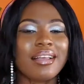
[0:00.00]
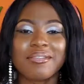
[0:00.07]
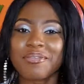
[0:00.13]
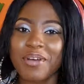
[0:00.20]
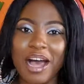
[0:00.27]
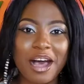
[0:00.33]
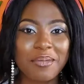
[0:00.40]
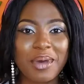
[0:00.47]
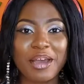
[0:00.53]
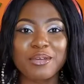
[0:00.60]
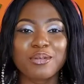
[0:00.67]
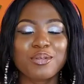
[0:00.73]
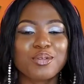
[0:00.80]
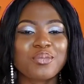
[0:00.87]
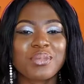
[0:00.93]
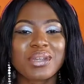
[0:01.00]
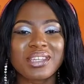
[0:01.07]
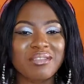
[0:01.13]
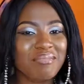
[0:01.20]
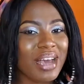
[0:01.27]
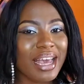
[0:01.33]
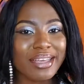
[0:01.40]
Fam, I used to
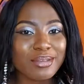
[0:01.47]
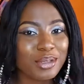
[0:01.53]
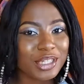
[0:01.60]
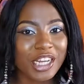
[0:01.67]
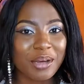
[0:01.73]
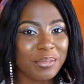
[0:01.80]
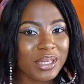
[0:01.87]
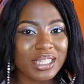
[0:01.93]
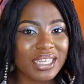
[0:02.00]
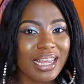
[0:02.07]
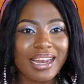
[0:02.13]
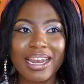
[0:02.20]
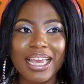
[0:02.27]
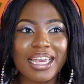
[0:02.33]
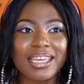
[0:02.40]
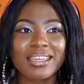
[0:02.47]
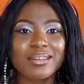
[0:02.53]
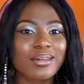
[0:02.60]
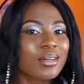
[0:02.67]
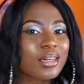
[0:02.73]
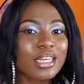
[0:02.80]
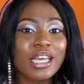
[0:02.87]
minimize social media, like
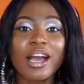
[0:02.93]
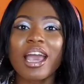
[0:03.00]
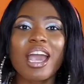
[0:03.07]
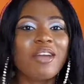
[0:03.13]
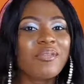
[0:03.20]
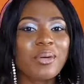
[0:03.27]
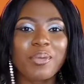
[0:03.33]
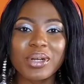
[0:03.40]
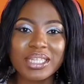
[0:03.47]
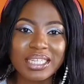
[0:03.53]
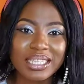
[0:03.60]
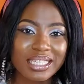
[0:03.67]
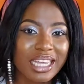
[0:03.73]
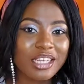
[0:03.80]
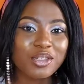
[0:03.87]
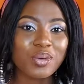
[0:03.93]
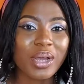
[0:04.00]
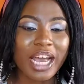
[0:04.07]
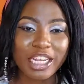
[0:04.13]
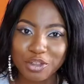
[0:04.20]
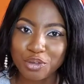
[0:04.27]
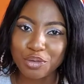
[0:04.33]
everybody is there to
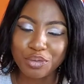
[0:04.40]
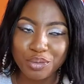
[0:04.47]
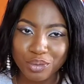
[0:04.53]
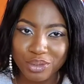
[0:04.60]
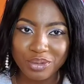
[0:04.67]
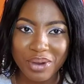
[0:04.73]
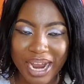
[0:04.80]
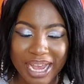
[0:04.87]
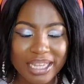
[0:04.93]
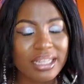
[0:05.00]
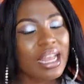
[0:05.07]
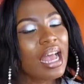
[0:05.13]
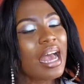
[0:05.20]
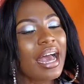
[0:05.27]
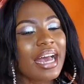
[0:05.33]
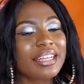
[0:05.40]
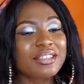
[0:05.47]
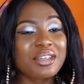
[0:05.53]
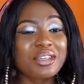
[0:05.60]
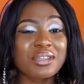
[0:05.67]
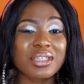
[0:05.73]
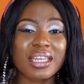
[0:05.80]
catch cruise, right? I know
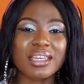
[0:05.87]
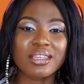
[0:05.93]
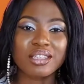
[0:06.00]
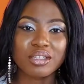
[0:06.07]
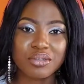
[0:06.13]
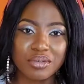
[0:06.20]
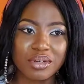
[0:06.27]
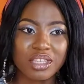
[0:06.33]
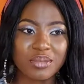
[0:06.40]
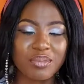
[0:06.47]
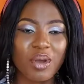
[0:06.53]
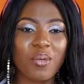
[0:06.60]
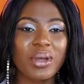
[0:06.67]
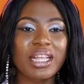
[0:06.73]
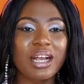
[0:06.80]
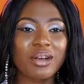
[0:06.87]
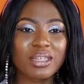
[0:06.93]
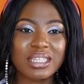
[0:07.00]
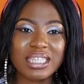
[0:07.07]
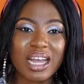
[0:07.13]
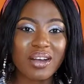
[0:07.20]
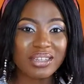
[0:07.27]
you take it serious, but when I got
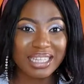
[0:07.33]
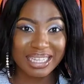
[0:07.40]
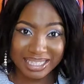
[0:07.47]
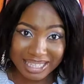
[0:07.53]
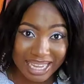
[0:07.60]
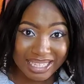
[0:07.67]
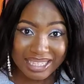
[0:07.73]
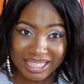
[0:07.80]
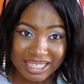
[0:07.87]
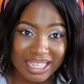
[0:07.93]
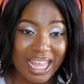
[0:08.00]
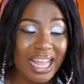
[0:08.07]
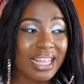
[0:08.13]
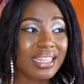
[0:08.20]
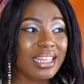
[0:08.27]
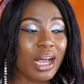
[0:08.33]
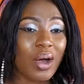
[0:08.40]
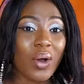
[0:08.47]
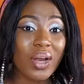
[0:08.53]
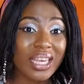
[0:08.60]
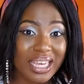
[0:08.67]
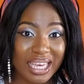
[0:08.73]
that understanding that,
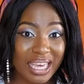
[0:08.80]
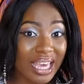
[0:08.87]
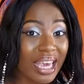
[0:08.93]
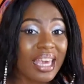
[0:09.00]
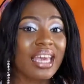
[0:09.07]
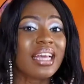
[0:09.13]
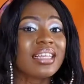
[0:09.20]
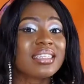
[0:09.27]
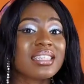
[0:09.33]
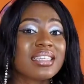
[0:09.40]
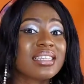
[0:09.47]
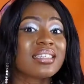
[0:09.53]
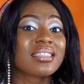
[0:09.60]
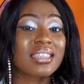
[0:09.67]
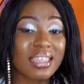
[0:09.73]
okay, this is